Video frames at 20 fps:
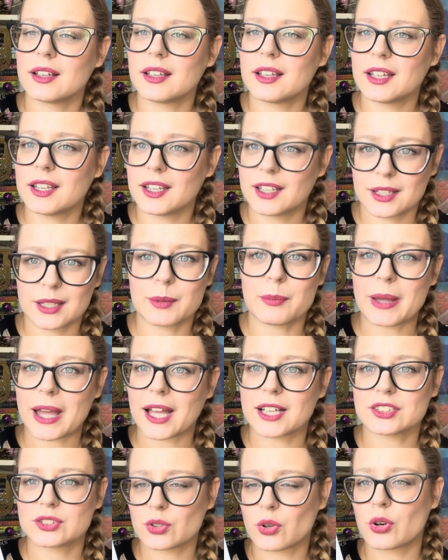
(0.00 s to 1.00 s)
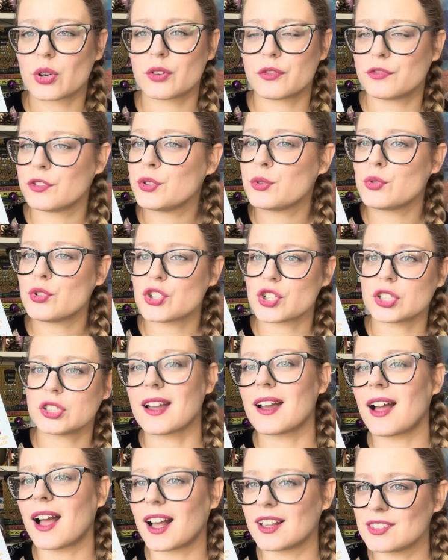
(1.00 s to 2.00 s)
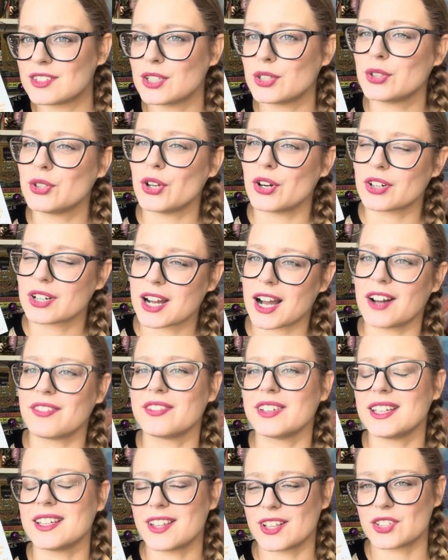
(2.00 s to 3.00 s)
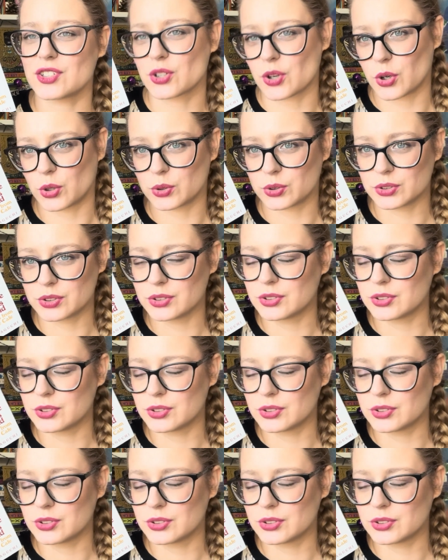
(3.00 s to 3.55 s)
in the past or future until your coffee gets cold.